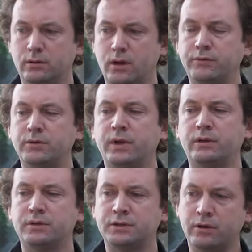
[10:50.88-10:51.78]
After
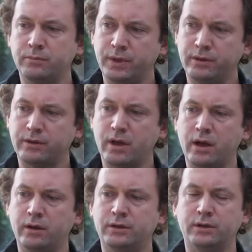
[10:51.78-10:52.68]
making the sound piece,
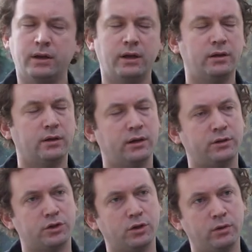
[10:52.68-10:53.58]
I did
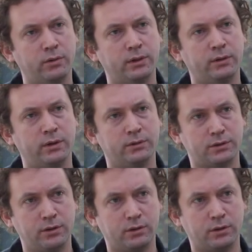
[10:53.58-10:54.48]
a show in
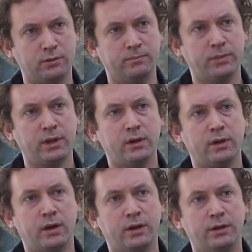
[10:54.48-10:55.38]
Stockholm,
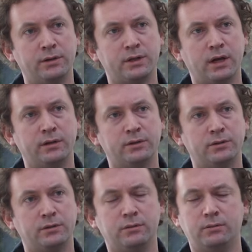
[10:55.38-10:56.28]
and I decided
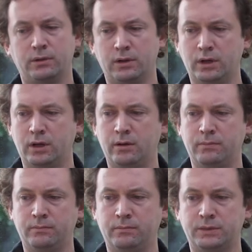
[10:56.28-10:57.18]
to
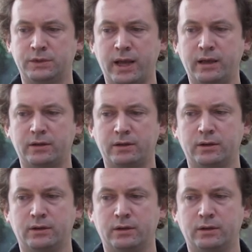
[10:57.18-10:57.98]
take,